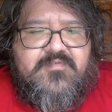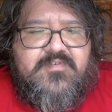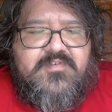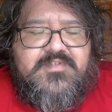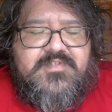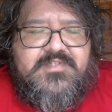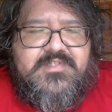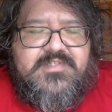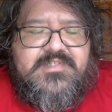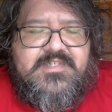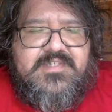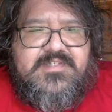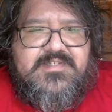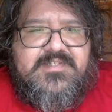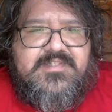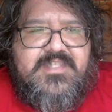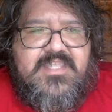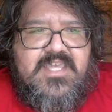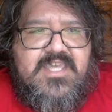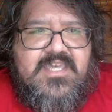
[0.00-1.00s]
versions of
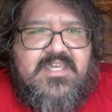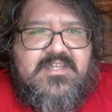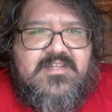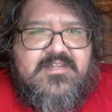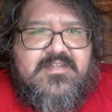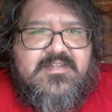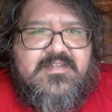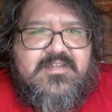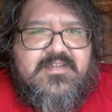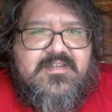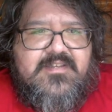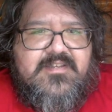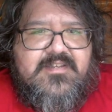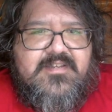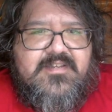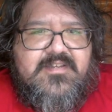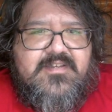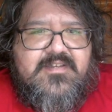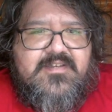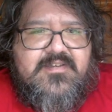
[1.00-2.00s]
this, that,
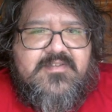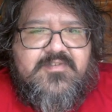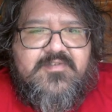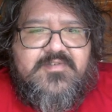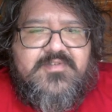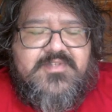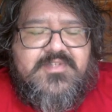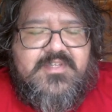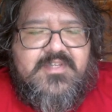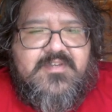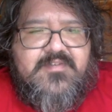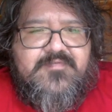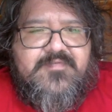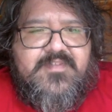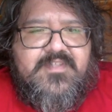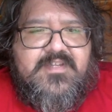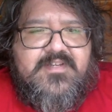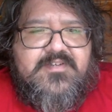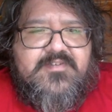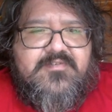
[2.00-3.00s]
other stuff,
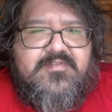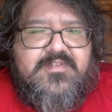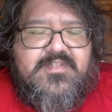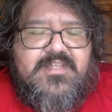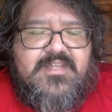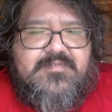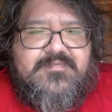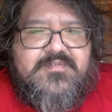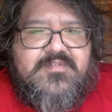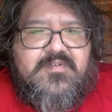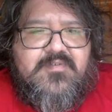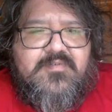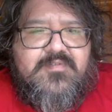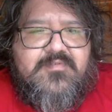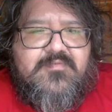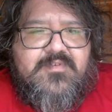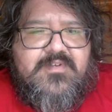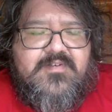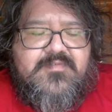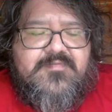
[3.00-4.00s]
and I do a live show with
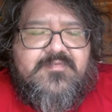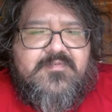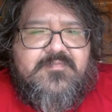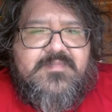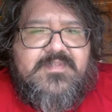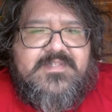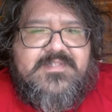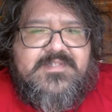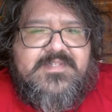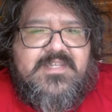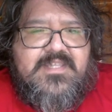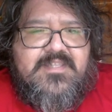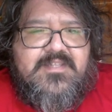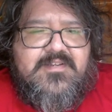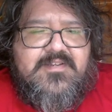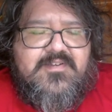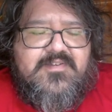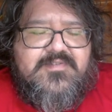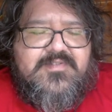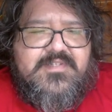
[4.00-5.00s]
the wonderful Mint
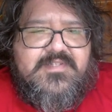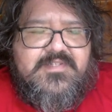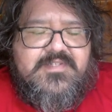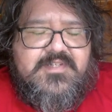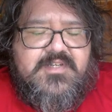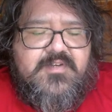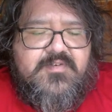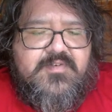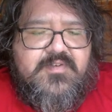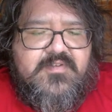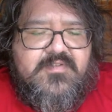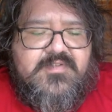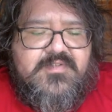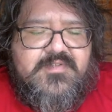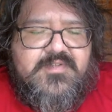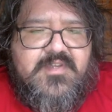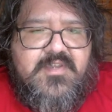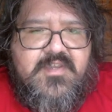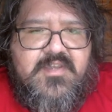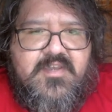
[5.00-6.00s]
Salad called Tits and
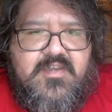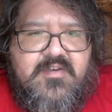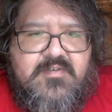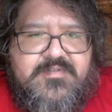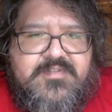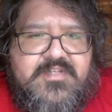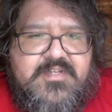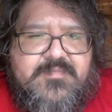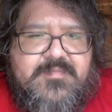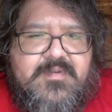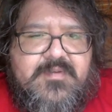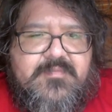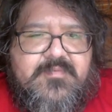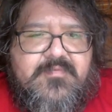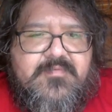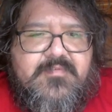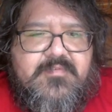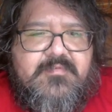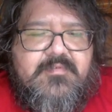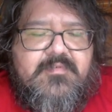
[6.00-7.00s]
Areolas. Talk about a
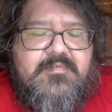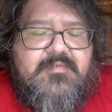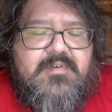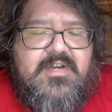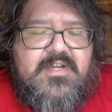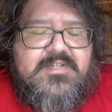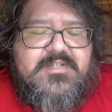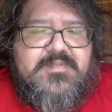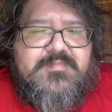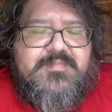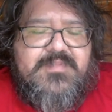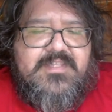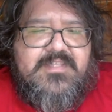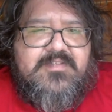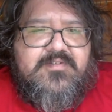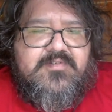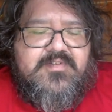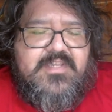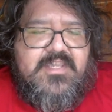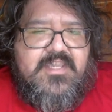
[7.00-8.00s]
movie we watch, play a
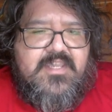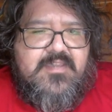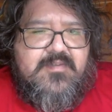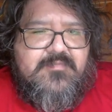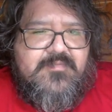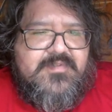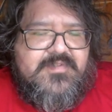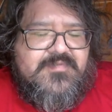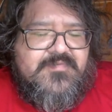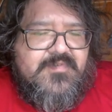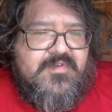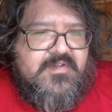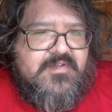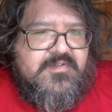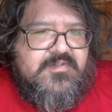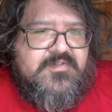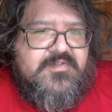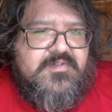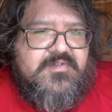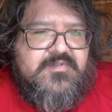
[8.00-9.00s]
little game. It's
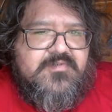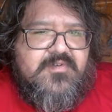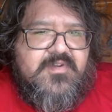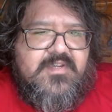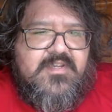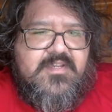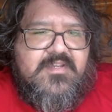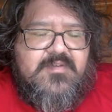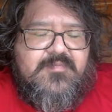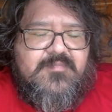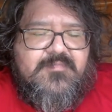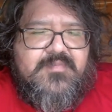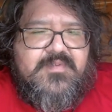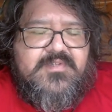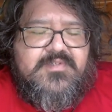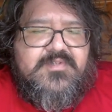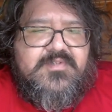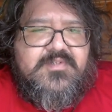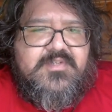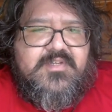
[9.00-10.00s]
fun. She's great. I'm a piece
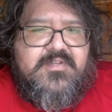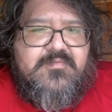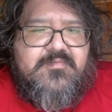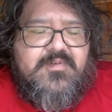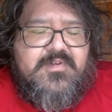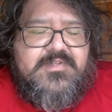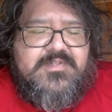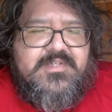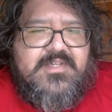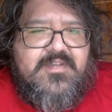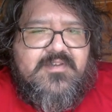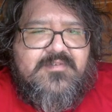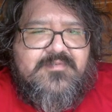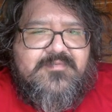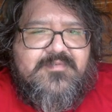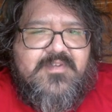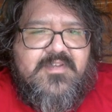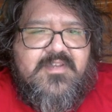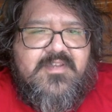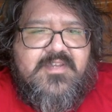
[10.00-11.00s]
of shit. It works out.
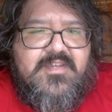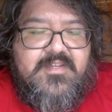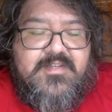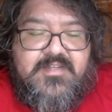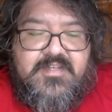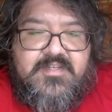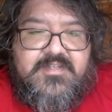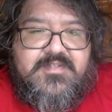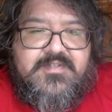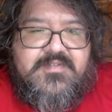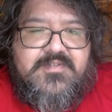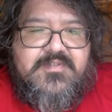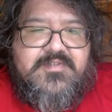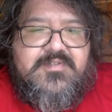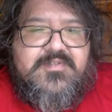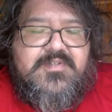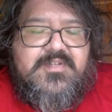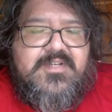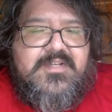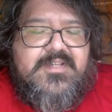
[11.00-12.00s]
It does. You
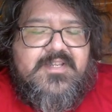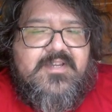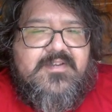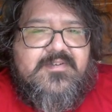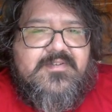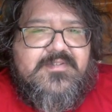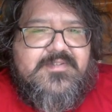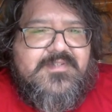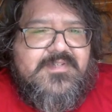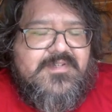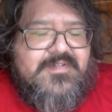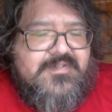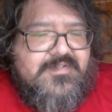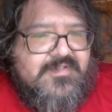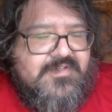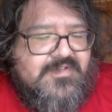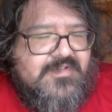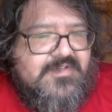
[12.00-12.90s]
should check it out. It's on